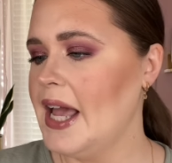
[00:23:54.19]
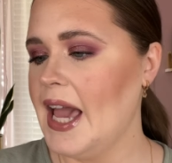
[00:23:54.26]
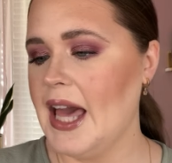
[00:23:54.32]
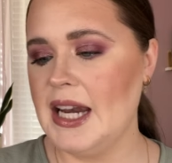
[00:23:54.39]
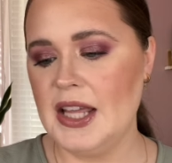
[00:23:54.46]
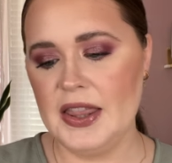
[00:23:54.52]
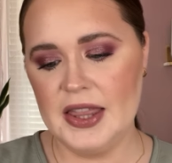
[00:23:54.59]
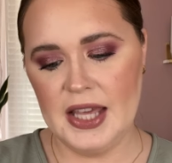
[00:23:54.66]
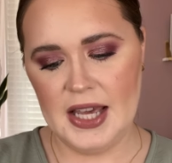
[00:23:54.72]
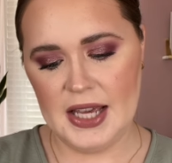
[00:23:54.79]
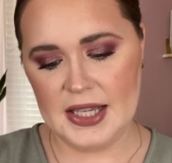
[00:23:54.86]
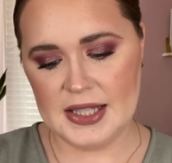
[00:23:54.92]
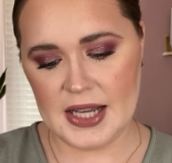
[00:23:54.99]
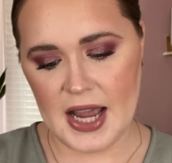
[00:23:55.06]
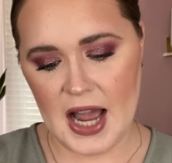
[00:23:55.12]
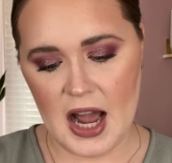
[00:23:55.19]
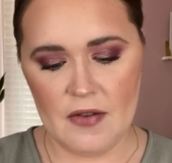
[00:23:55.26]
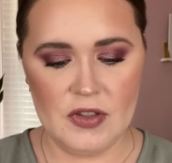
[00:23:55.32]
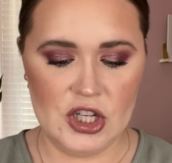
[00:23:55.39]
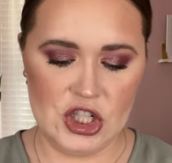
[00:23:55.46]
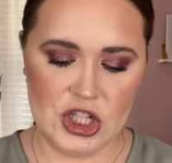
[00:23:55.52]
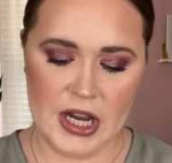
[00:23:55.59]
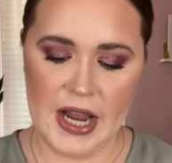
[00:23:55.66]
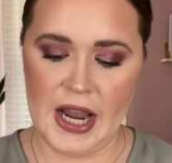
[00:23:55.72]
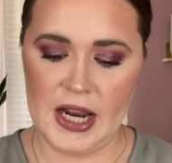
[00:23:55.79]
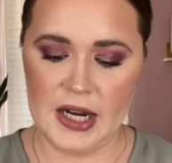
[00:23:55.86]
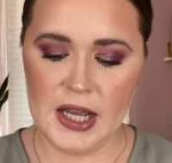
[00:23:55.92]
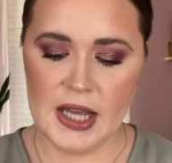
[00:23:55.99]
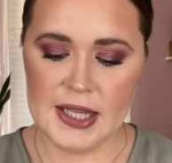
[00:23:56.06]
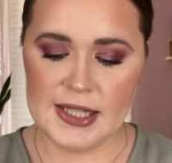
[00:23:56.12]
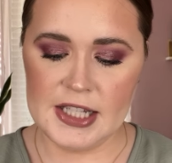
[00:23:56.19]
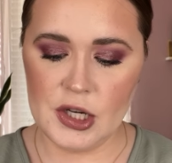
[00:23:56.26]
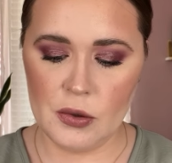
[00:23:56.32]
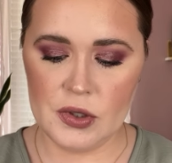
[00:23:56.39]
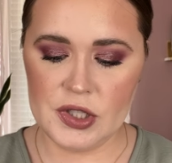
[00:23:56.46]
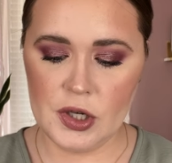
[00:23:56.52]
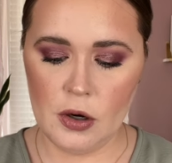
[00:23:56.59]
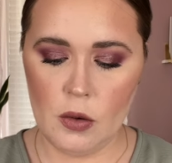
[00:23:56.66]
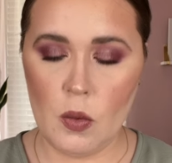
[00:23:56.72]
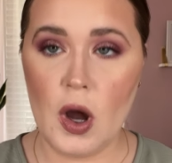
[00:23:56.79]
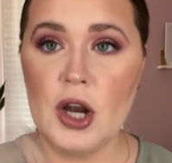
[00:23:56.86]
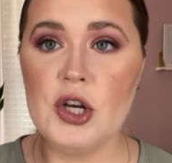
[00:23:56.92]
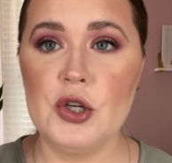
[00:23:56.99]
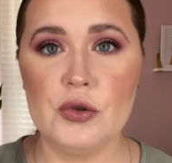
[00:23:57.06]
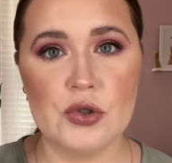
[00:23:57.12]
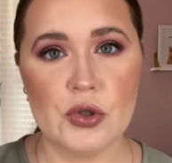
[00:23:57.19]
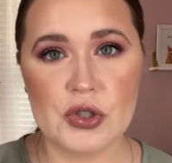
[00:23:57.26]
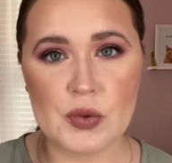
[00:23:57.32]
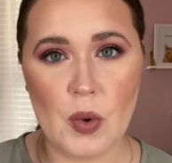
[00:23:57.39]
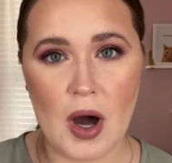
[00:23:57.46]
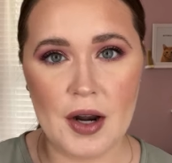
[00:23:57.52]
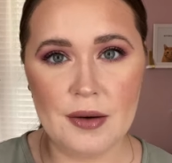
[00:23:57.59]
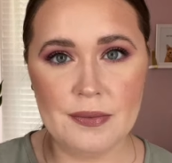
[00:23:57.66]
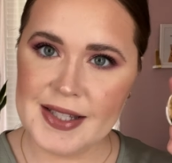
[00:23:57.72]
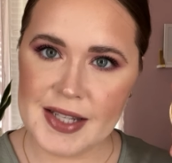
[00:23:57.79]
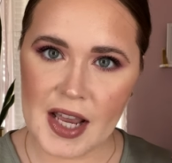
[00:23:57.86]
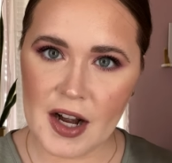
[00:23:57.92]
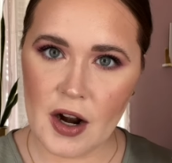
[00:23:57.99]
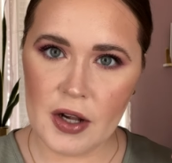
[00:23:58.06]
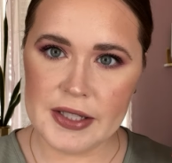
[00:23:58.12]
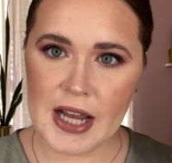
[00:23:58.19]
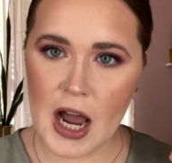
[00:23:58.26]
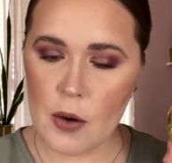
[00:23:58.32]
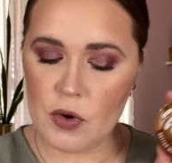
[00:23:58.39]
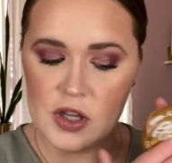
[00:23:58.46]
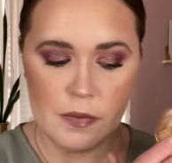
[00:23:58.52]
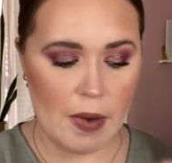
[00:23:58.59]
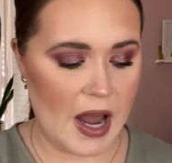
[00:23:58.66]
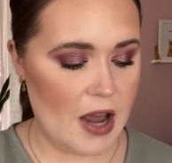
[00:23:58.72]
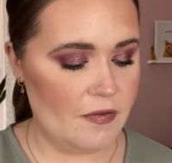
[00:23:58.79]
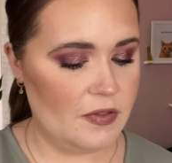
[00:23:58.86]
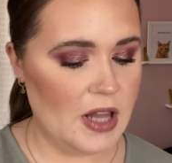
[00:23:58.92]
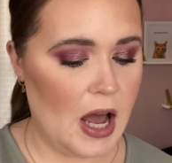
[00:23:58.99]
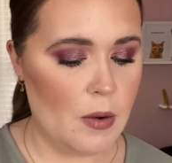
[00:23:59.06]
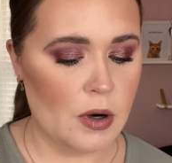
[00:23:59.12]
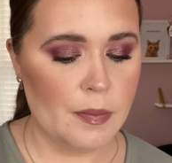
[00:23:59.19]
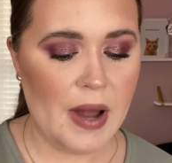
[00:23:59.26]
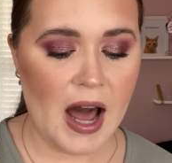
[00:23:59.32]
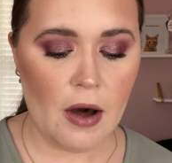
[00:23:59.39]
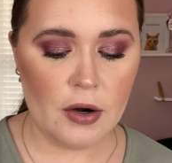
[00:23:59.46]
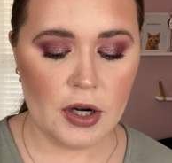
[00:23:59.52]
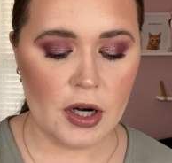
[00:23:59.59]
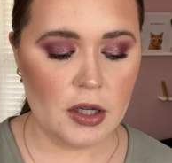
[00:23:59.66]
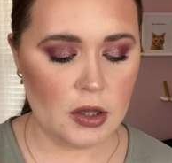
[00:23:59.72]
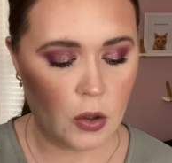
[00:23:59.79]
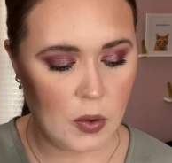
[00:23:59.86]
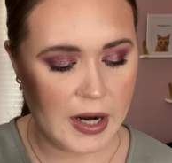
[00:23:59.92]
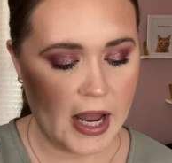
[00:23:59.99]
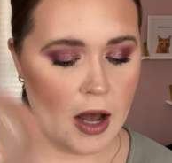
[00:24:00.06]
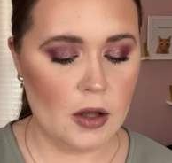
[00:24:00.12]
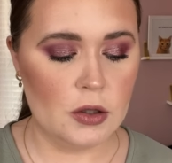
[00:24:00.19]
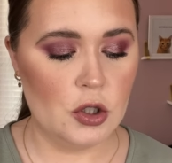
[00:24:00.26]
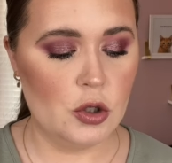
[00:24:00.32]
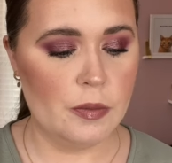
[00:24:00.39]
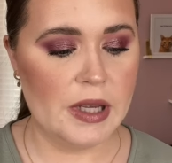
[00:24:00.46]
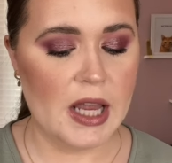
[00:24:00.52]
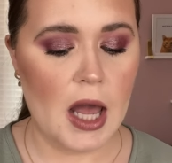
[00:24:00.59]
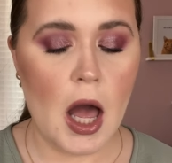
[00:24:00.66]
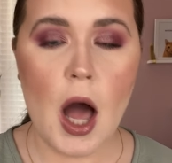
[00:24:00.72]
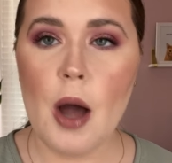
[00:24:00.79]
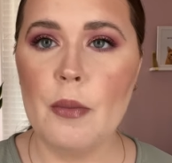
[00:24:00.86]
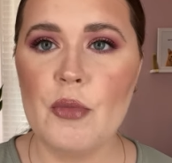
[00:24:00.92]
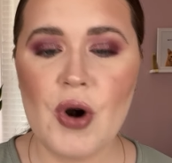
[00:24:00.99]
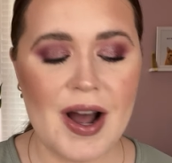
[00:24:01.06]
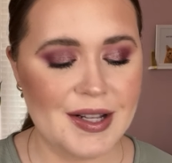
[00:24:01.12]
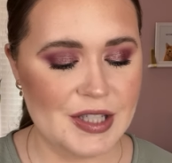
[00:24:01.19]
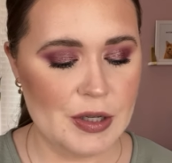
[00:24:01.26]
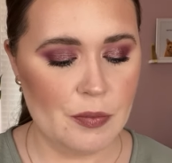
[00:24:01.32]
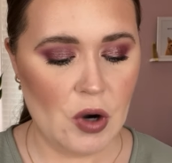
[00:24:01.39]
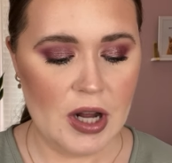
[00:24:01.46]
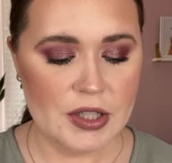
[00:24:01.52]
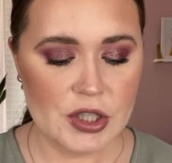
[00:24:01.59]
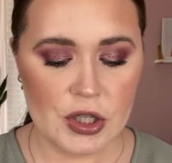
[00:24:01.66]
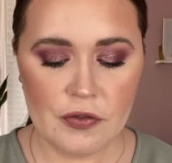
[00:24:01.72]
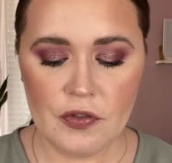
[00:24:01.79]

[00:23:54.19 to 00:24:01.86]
And in this, I have the shade 001 Neutral Swan. Set it all down with my flower powder, L'Oreal Lumi Bronze It Bronzer.